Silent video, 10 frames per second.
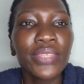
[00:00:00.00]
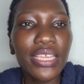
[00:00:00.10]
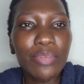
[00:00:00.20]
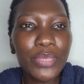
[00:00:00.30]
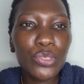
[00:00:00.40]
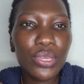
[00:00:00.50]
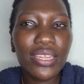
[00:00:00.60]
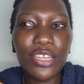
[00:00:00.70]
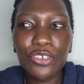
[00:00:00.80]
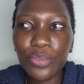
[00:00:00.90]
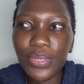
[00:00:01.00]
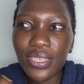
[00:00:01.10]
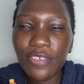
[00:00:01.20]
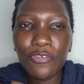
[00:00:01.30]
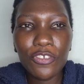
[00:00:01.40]
In between, I dropped
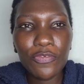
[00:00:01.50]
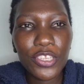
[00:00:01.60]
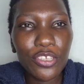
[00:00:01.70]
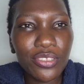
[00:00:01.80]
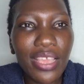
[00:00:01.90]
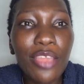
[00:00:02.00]
in a few videos.